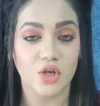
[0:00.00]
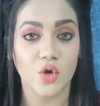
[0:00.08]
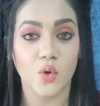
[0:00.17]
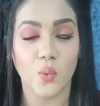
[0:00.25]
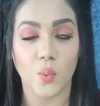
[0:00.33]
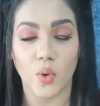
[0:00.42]

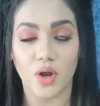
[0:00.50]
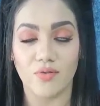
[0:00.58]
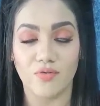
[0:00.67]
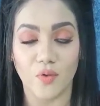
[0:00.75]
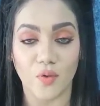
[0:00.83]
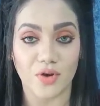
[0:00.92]
you will
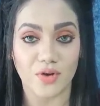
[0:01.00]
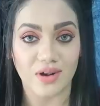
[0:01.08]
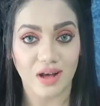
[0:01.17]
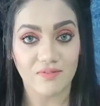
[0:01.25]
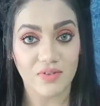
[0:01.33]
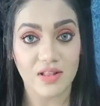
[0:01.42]
fall in
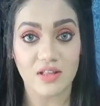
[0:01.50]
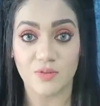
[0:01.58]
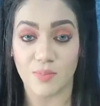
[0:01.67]
love with this,